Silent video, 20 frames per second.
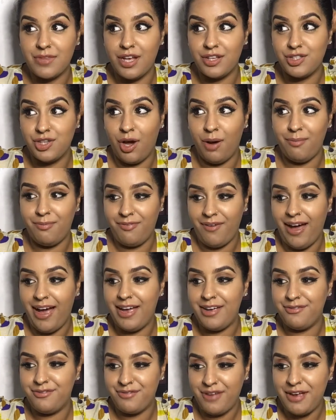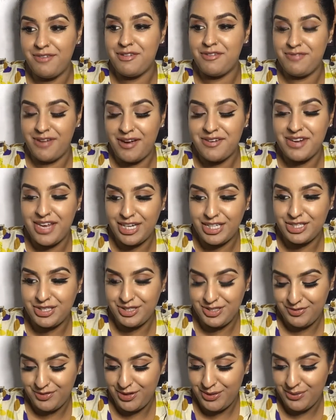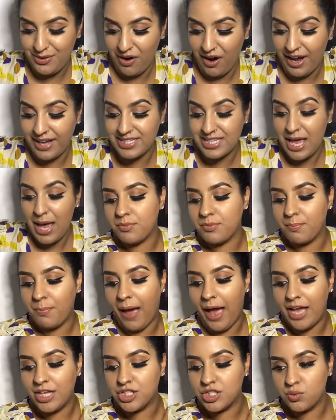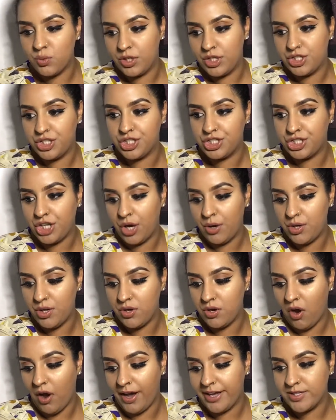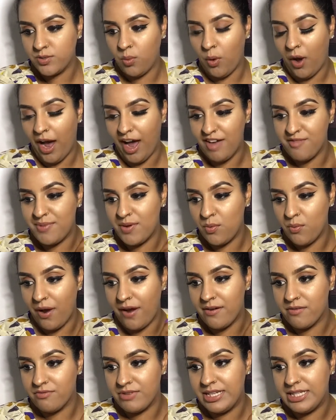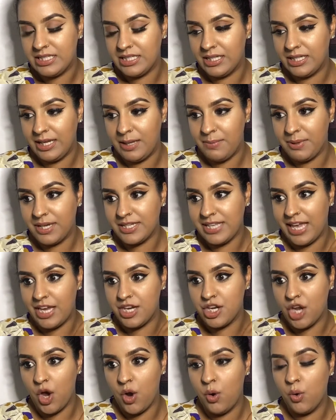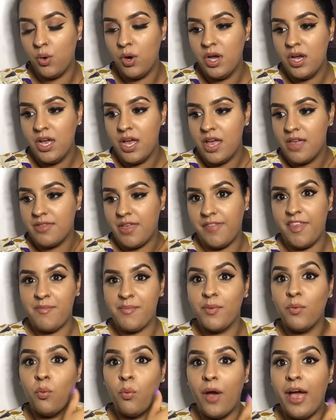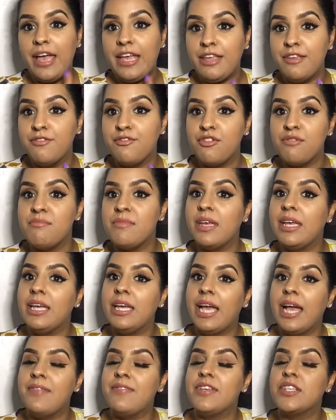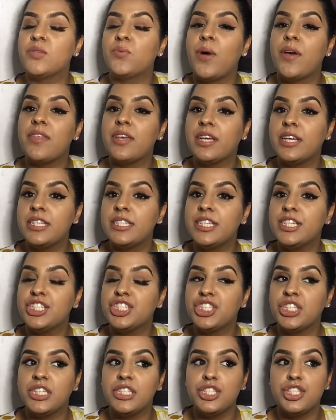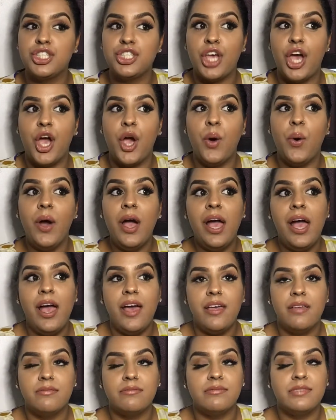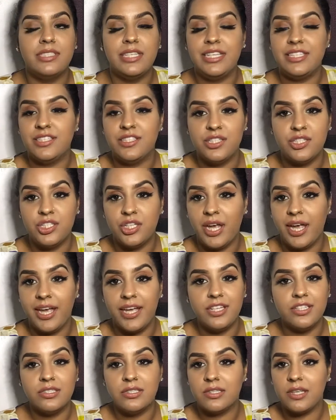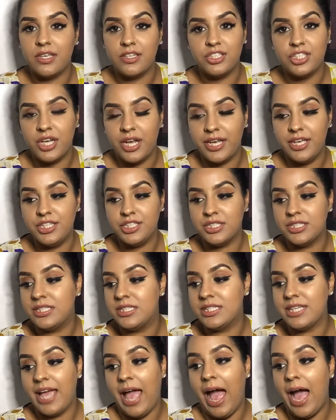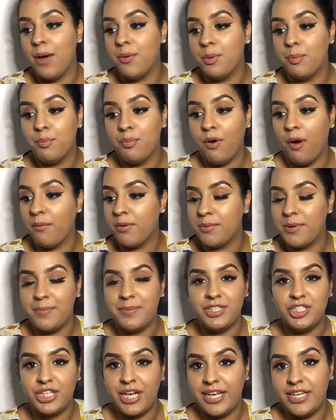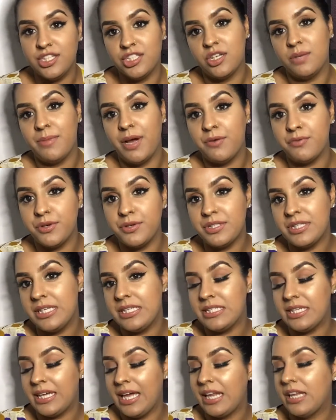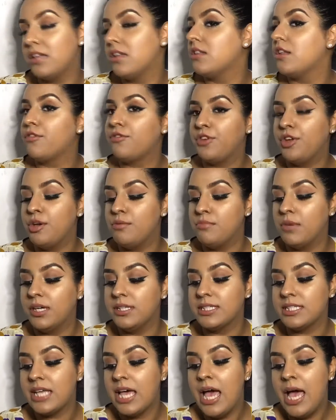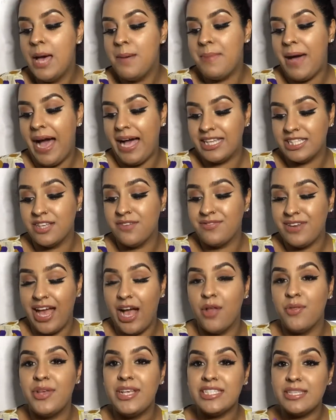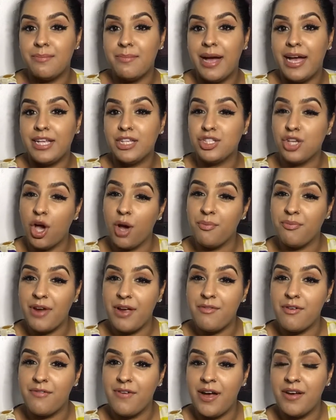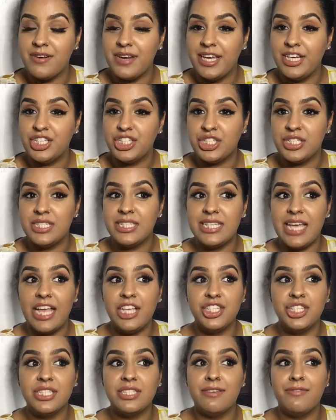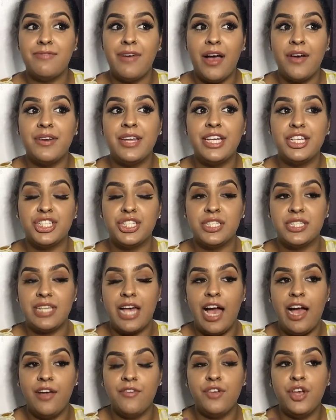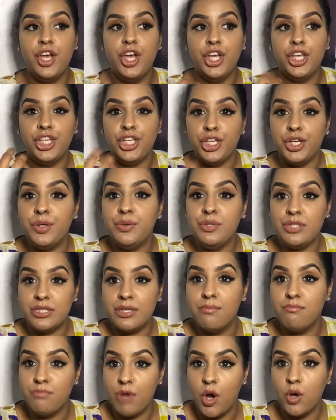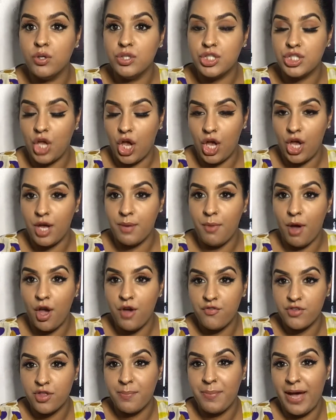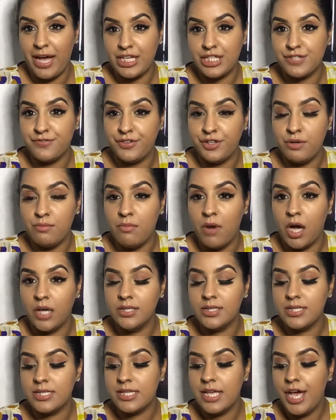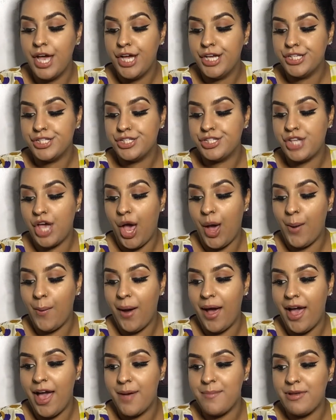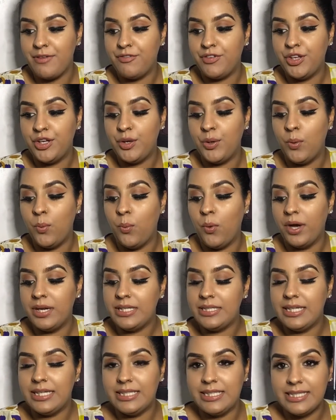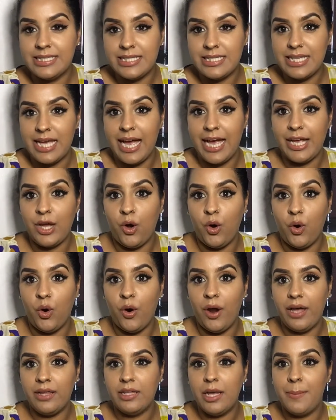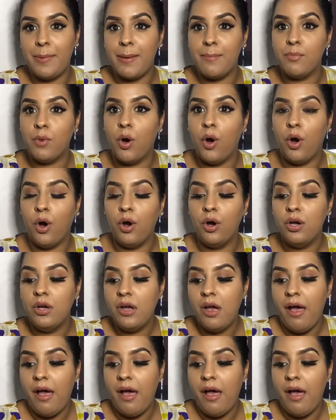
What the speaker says: top 5 favourite foundations for you guys, but I just wanted to show you guys what I've been wearing recently because I know that they've been working for me in this weather condition. So seasons change, skin changes. I will probably be changing up my routines again in another few months, but as of now, these are my top favorite foundations and just the foundations that I've used the most over the past few months. So if you want a little insight or a little bit more